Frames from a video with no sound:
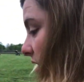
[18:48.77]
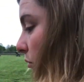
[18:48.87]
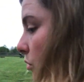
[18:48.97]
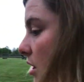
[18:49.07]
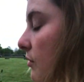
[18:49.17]
is
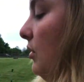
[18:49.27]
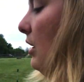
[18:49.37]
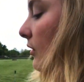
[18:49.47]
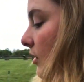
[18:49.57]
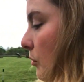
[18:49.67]
one of the
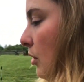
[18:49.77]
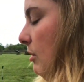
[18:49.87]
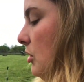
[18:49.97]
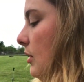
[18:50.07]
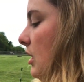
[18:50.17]
things that we're gonna be
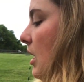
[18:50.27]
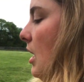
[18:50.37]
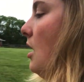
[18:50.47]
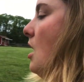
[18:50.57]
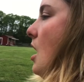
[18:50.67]
doing today.
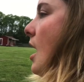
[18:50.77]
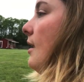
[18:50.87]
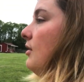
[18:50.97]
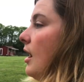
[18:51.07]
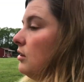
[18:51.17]

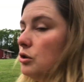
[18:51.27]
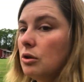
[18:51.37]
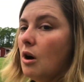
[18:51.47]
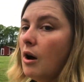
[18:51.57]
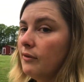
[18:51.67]
I've got the
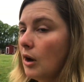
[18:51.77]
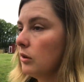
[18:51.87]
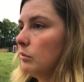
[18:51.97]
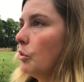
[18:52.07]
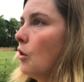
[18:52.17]
straw, I've got
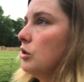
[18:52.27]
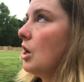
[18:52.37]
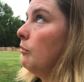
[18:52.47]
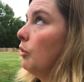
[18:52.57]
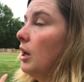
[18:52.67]
the mulch.
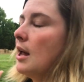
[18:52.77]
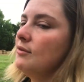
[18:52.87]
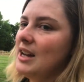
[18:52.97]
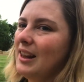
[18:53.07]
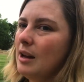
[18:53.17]
I'm running out of
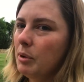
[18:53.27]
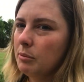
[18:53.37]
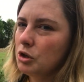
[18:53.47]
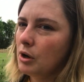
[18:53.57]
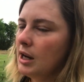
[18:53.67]
daylight, but I'm
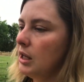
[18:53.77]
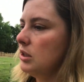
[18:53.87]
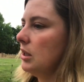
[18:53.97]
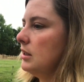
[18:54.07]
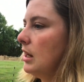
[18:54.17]
gonna try to get it
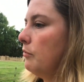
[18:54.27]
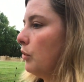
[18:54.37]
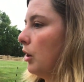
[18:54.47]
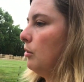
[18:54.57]
done today before I go to